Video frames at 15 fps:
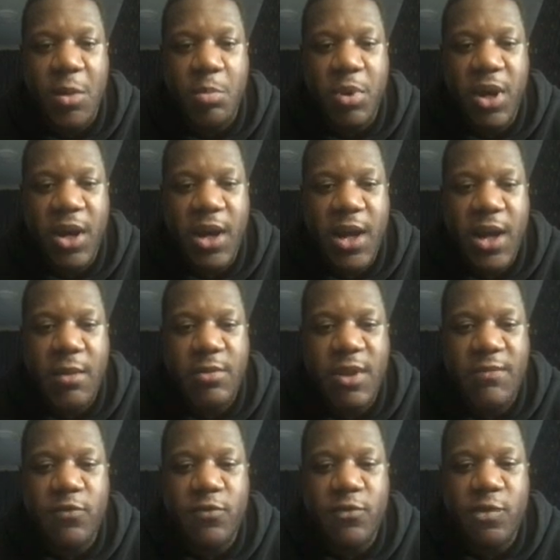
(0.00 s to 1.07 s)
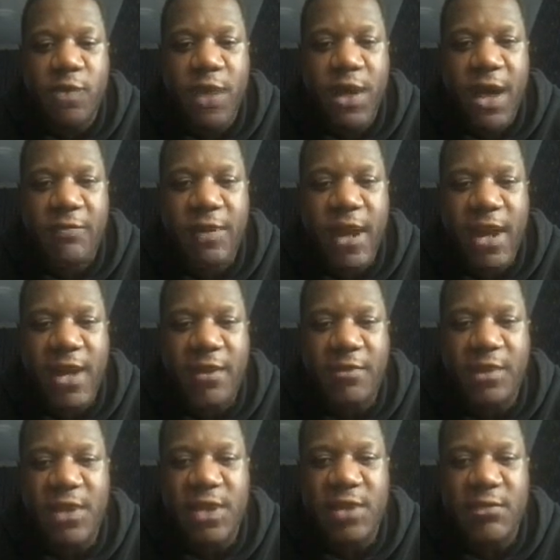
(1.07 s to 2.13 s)
But um, they're also going to have
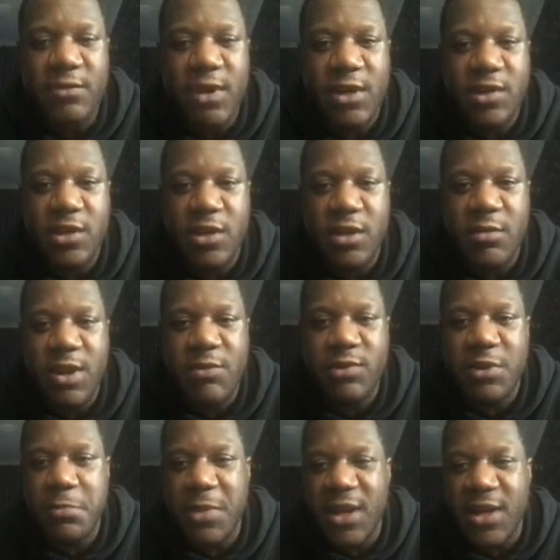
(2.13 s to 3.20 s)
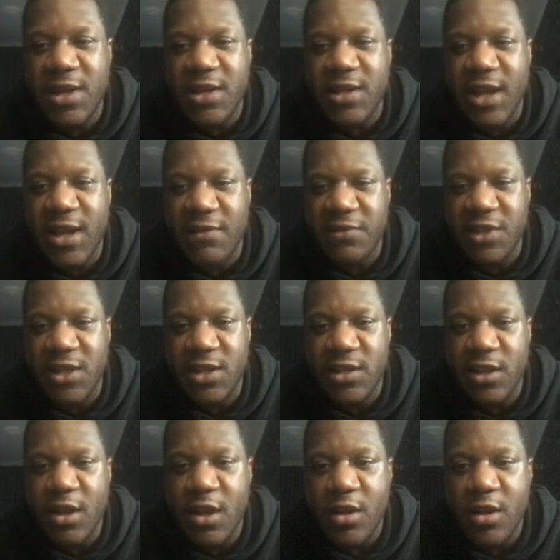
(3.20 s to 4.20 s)
NFTs, right? So you're going to be able to mint these NFTs.